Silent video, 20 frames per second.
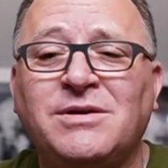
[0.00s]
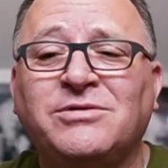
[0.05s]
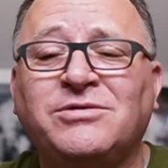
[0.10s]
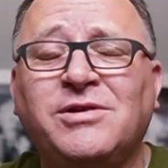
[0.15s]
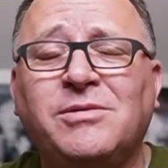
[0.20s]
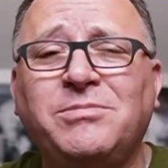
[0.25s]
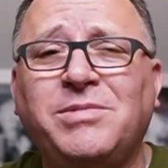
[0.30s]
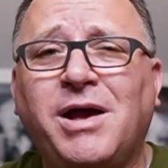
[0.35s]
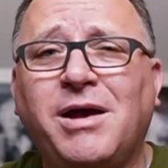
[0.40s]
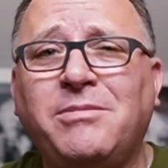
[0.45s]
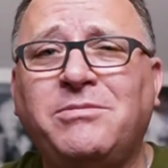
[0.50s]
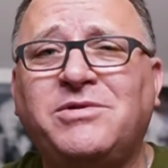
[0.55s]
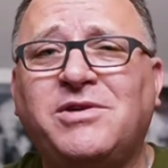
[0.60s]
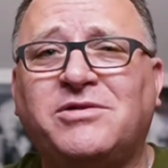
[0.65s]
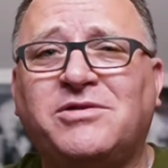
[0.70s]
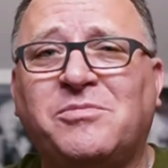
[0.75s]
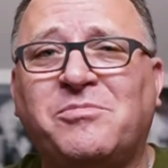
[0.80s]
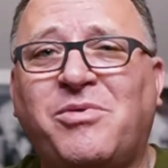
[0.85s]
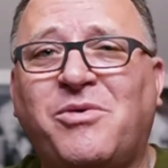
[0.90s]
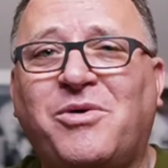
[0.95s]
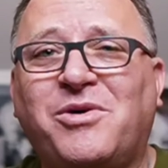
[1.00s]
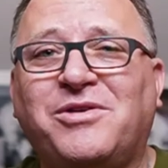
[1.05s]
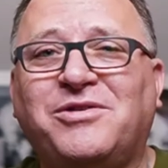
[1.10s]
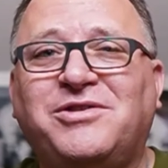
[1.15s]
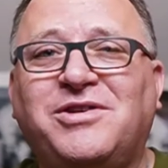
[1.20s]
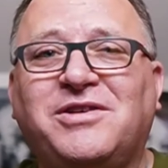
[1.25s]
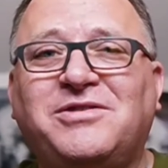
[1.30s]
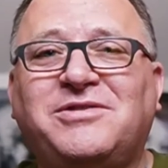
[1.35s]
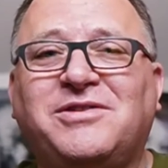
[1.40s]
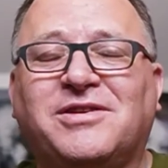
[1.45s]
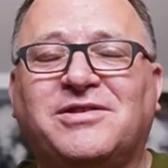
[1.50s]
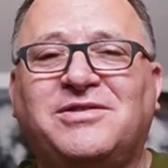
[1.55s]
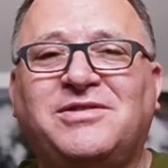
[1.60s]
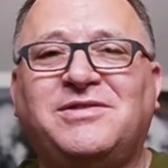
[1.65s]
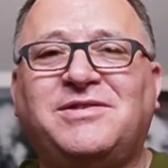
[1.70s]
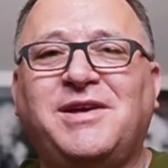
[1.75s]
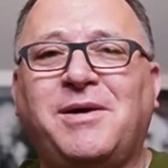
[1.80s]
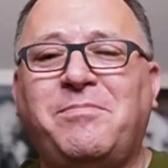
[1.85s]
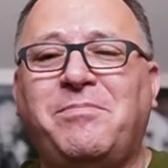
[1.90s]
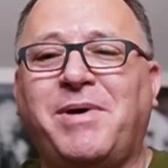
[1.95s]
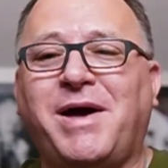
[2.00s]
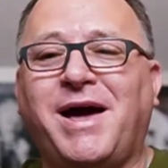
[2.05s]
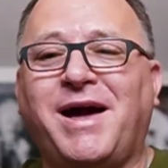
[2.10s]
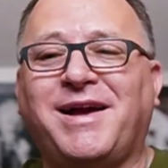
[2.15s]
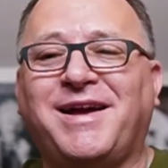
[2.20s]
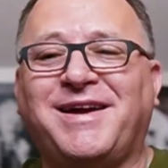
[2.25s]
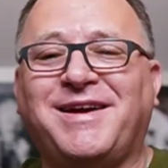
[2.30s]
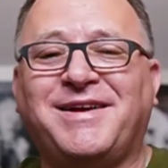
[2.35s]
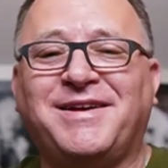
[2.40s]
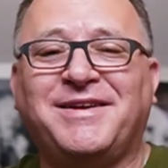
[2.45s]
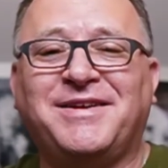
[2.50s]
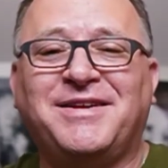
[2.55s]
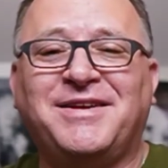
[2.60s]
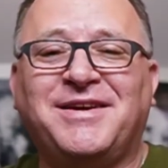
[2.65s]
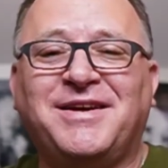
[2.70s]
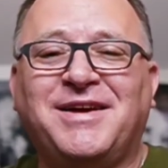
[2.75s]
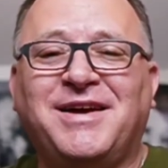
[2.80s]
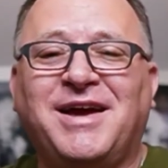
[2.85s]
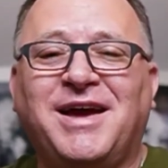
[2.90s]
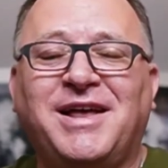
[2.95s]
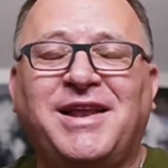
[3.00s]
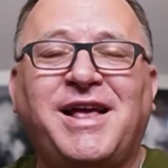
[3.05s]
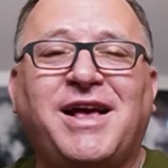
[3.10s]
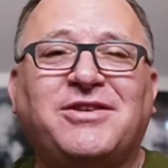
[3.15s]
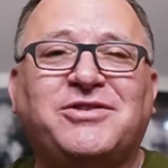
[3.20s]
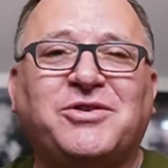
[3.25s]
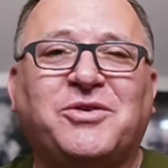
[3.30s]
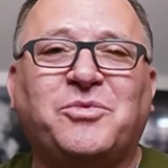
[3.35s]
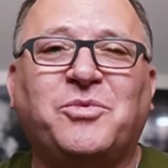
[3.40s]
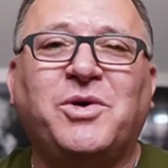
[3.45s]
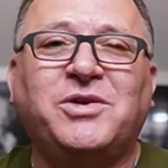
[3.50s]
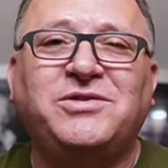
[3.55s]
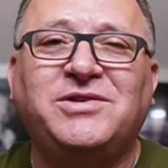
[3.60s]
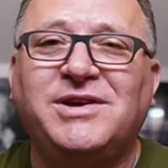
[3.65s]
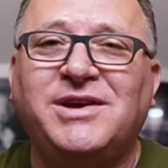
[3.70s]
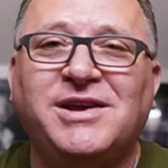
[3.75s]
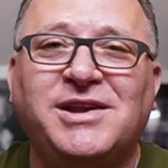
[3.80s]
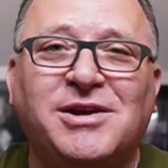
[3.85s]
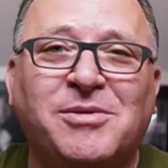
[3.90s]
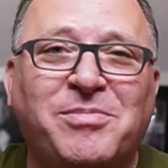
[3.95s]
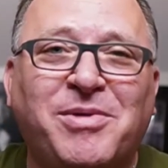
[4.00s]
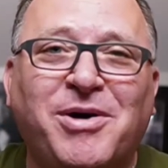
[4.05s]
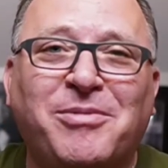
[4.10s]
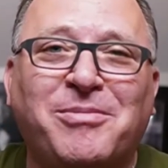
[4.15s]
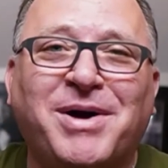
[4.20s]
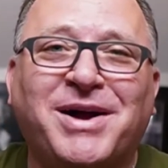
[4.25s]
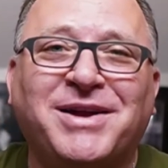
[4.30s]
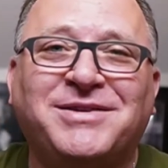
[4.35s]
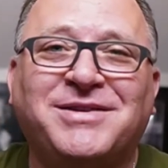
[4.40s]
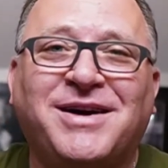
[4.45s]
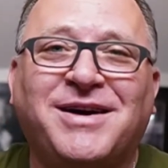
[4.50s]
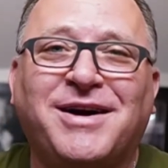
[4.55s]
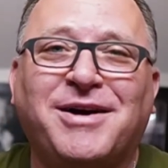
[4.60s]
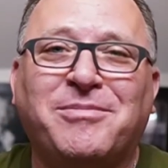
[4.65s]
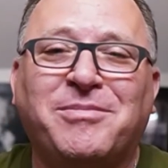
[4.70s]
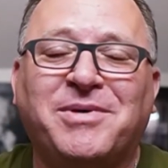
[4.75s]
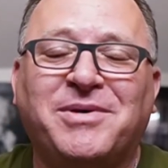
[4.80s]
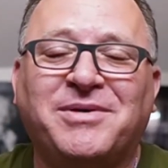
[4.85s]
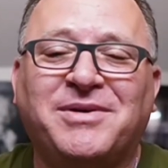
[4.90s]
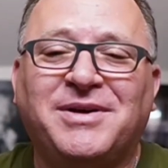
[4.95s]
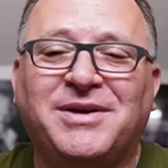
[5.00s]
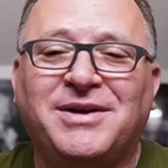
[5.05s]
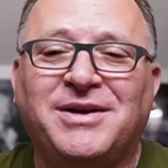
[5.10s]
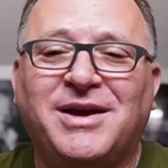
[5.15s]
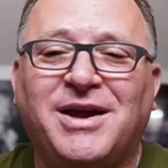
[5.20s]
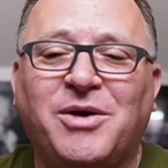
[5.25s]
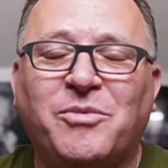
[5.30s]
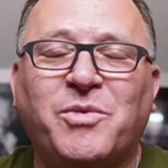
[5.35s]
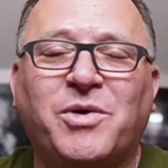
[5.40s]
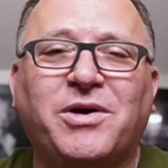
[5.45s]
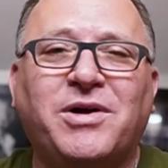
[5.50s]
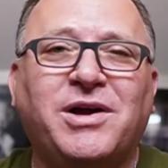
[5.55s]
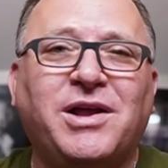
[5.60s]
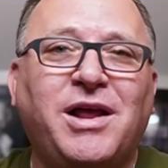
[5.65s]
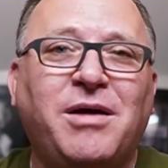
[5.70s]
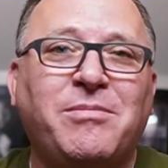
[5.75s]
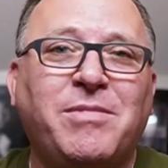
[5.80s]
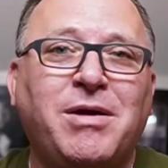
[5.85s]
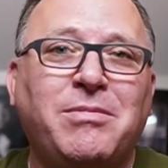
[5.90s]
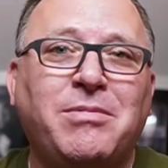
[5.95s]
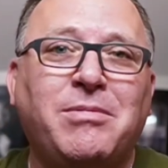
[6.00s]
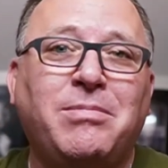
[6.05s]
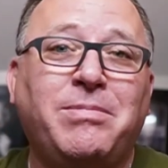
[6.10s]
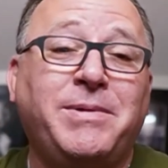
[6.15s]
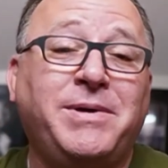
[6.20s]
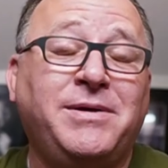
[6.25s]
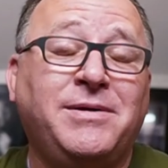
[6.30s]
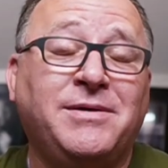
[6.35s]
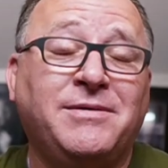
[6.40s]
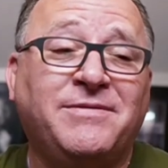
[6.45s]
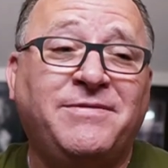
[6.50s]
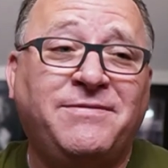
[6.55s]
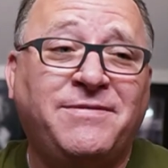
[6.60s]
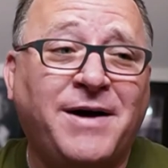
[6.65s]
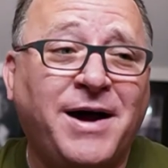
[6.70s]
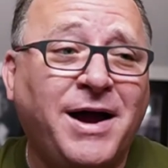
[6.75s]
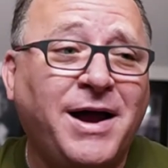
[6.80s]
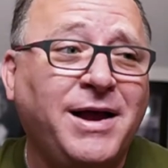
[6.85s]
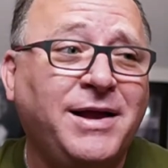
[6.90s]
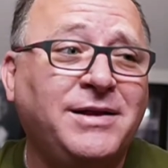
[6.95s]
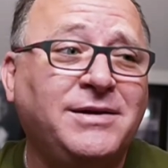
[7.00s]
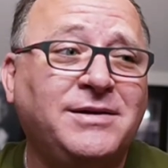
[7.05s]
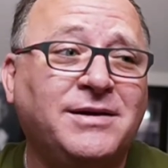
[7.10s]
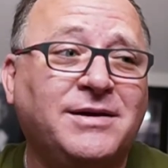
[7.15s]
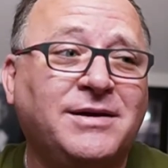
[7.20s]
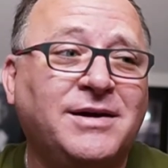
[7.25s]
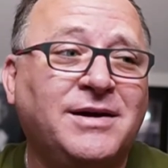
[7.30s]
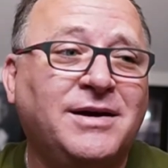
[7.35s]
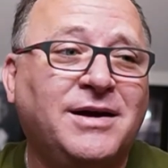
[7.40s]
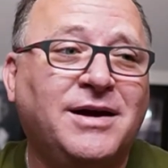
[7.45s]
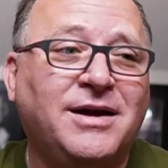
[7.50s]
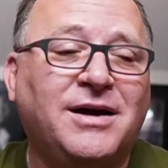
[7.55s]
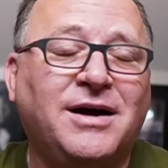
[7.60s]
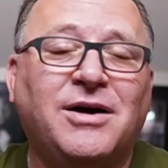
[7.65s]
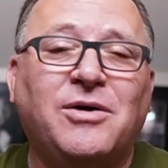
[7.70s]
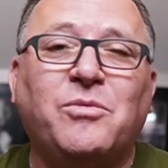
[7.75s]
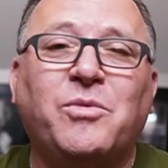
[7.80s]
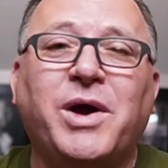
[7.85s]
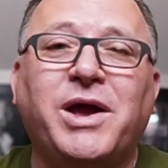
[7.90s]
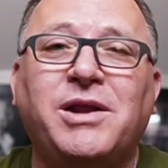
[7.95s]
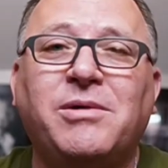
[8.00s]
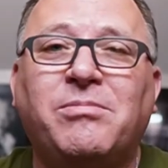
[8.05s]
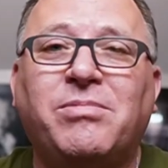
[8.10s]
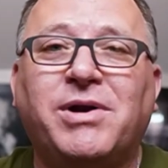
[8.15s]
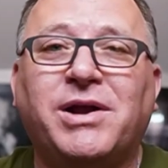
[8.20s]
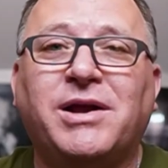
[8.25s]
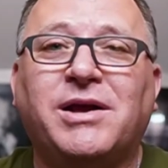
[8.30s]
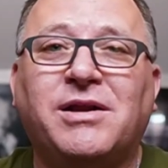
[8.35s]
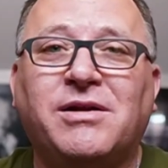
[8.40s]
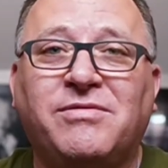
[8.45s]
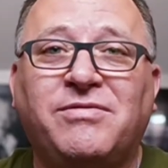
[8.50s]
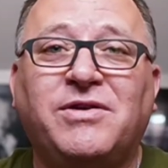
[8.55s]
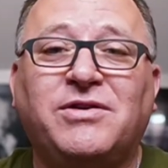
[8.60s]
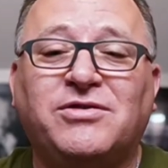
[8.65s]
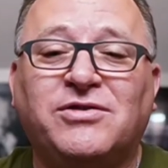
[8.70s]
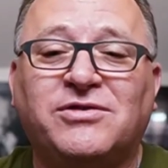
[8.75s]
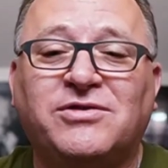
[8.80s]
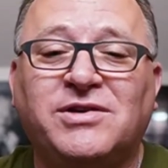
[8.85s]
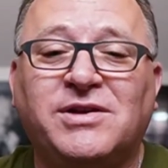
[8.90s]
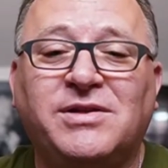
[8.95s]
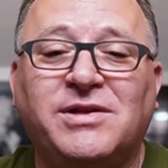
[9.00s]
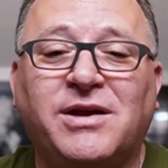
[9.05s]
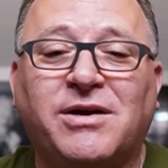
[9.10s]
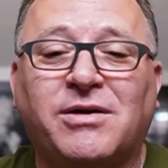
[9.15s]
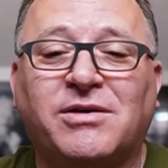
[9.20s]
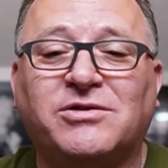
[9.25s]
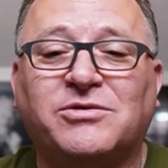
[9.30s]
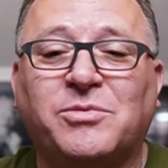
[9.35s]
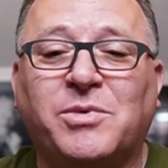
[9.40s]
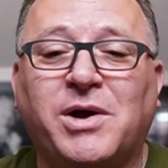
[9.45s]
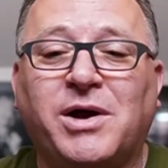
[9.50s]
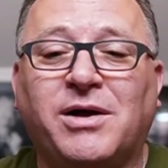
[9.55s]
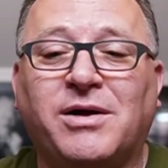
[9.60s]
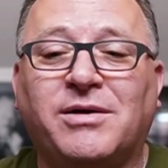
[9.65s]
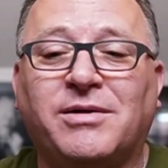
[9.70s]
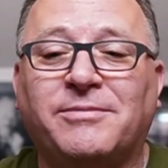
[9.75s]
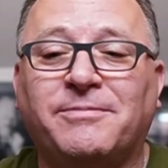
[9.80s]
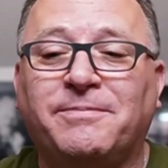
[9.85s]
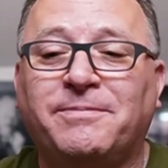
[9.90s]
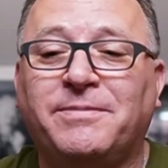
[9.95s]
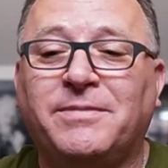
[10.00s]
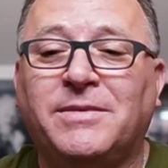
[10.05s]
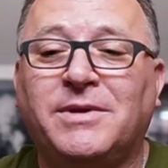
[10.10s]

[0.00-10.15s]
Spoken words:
Sometimes it's important just to step back and ask, what's eating up all my time? And where could I maybe find a way to bring an efficiency there as well?